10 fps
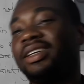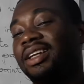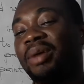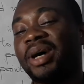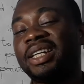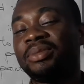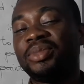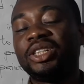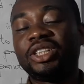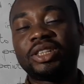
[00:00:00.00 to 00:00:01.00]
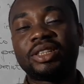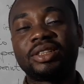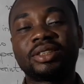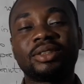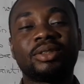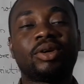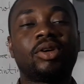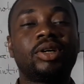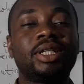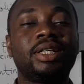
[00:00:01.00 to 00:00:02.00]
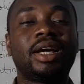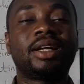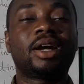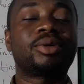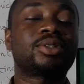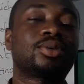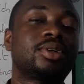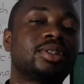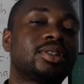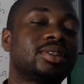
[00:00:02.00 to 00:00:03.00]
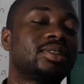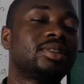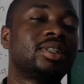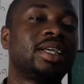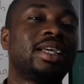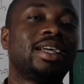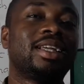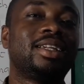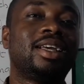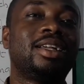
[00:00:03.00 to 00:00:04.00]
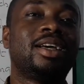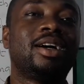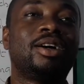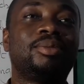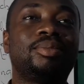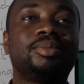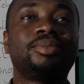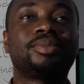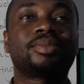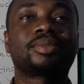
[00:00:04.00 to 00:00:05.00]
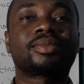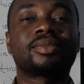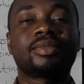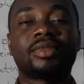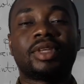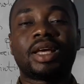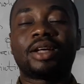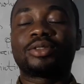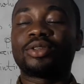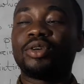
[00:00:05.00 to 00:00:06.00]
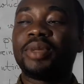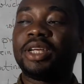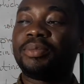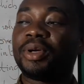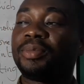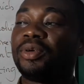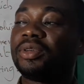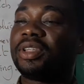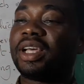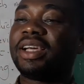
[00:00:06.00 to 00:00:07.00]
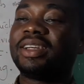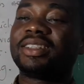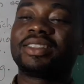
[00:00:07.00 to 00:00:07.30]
Labadi beach or any other resort, and then there are so many people there,